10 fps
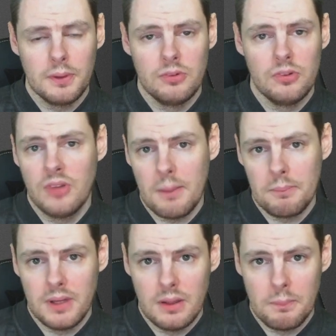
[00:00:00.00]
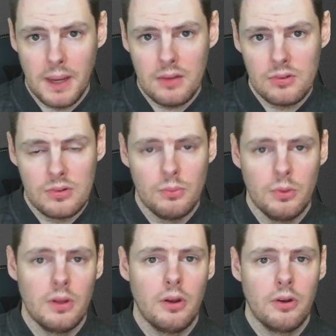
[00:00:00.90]
as has happened in the past
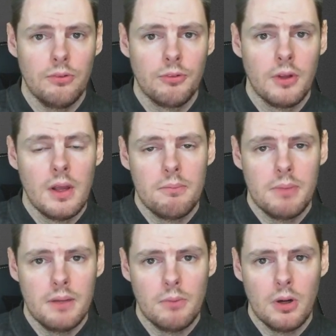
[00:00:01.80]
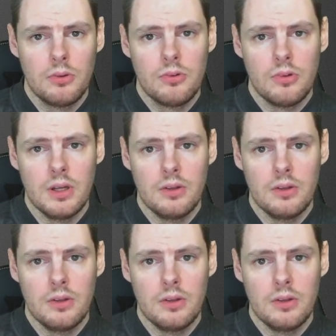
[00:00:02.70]
with a lot of big mods,